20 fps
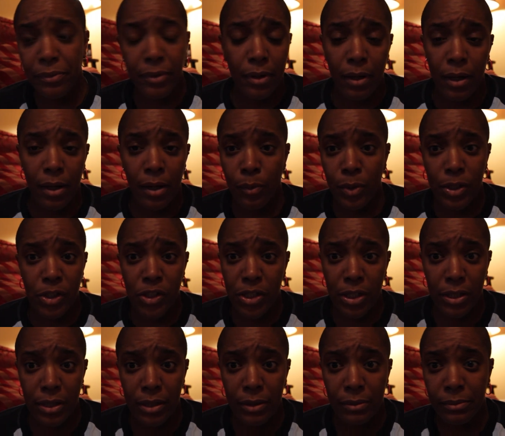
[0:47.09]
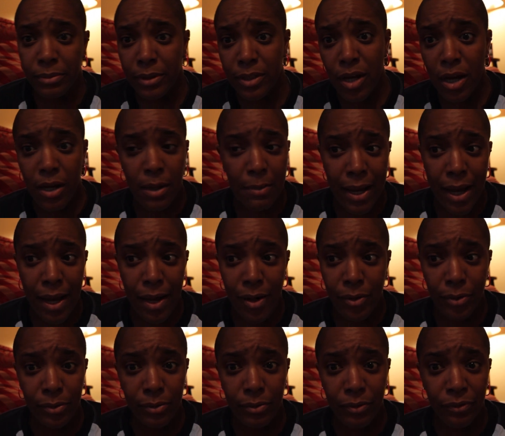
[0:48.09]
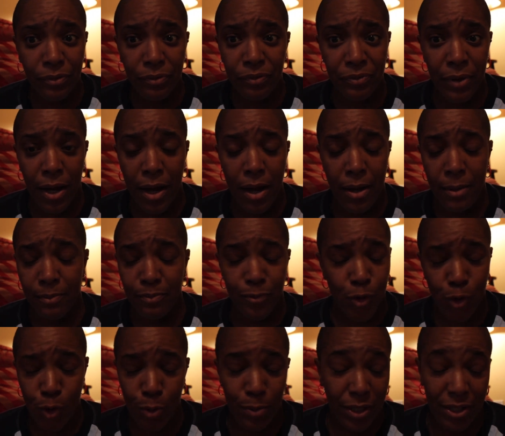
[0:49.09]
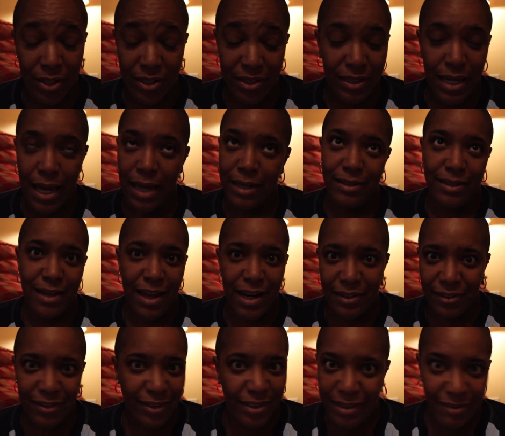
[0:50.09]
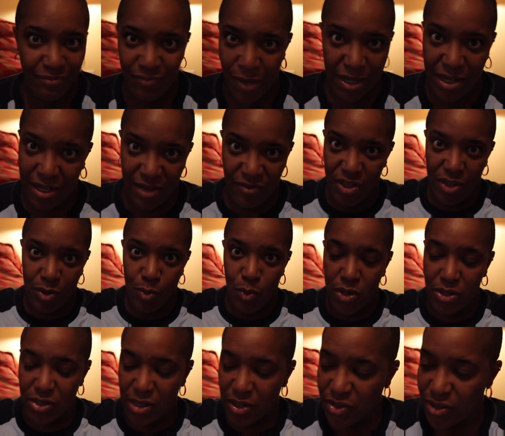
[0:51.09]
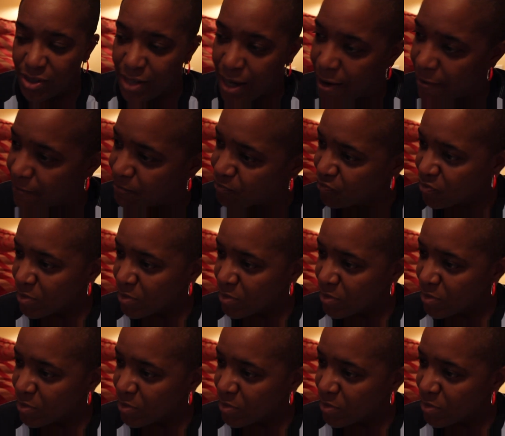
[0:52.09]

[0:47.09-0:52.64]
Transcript: uh, what you going to talk about um, True Blood. I could not I can not even get the words out just now.